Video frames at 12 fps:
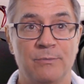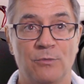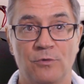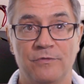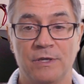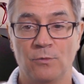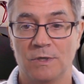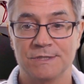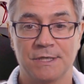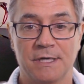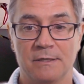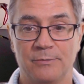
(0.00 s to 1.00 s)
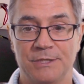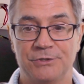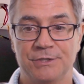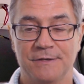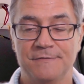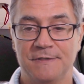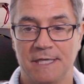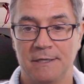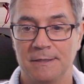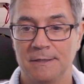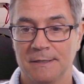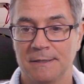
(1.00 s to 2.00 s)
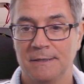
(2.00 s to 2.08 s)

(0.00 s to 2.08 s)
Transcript: moving, wasn't going to be shifting.